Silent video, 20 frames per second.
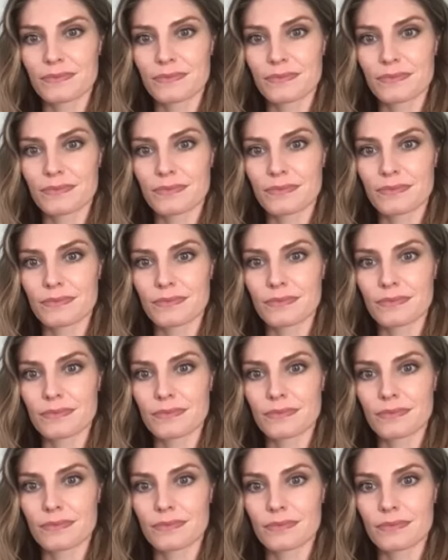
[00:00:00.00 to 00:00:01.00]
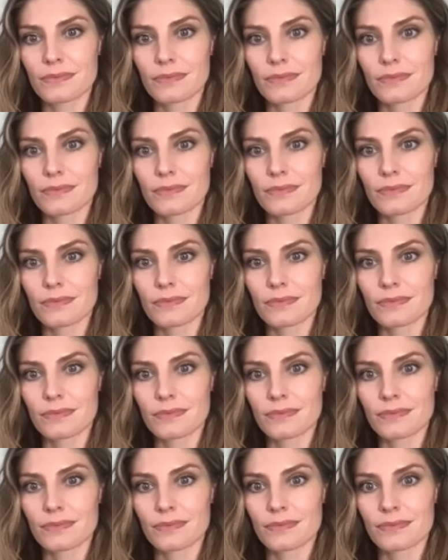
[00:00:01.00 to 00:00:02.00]

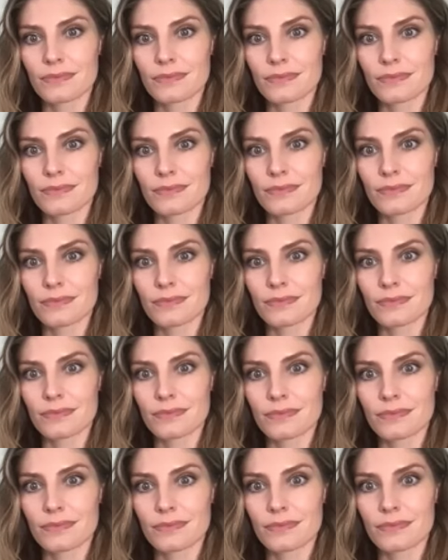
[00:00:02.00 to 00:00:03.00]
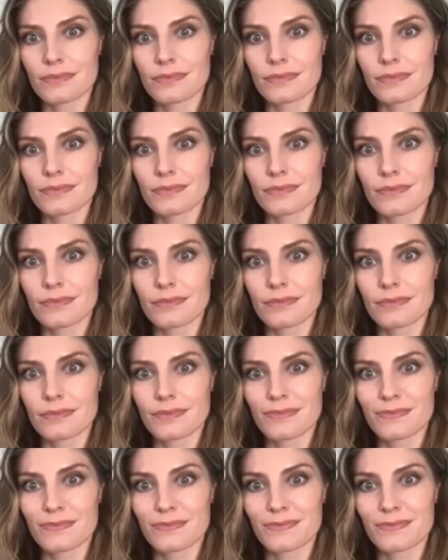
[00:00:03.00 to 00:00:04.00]

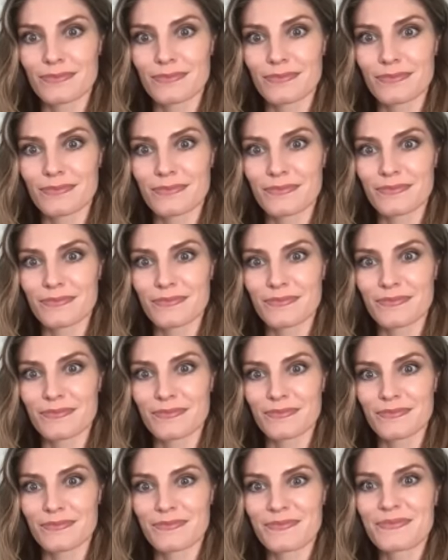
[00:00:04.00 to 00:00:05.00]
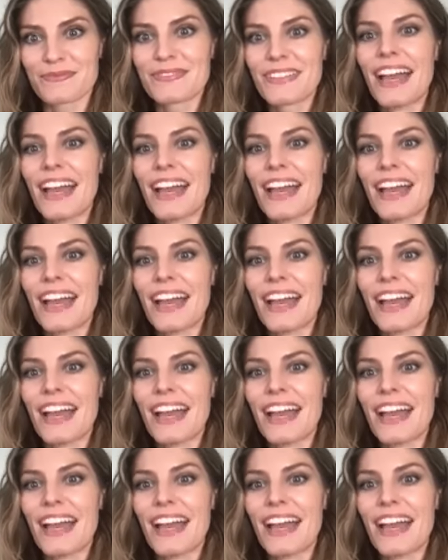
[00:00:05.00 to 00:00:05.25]
No words are spoken by the person on screen.